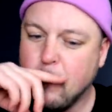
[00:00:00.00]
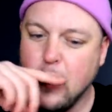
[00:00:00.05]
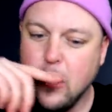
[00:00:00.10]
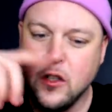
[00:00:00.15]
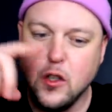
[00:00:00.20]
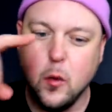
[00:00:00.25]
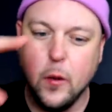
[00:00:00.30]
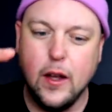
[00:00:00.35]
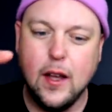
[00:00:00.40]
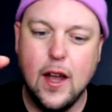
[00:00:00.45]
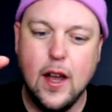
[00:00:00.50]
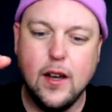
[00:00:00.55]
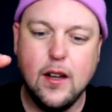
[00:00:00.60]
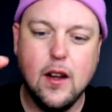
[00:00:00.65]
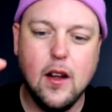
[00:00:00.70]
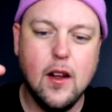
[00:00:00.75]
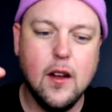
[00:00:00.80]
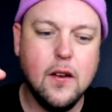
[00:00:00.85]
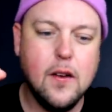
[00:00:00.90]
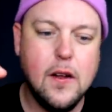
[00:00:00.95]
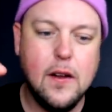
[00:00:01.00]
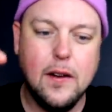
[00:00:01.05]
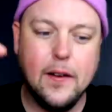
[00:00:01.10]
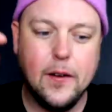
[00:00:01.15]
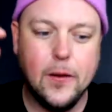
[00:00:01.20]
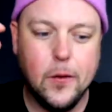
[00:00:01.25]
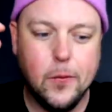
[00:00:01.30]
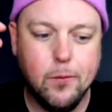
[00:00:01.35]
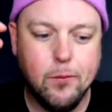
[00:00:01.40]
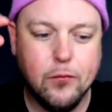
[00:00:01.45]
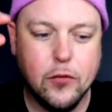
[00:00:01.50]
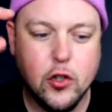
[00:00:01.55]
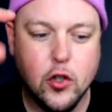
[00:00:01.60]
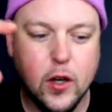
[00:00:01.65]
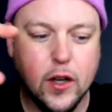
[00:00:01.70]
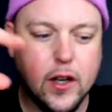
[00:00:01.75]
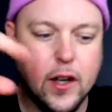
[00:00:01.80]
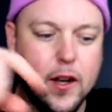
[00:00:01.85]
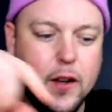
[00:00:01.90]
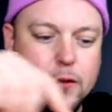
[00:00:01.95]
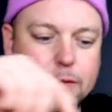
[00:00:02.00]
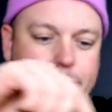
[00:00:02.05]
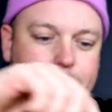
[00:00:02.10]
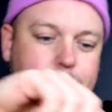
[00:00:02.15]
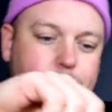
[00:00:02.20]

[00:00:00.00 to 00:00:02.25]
So we get done drinking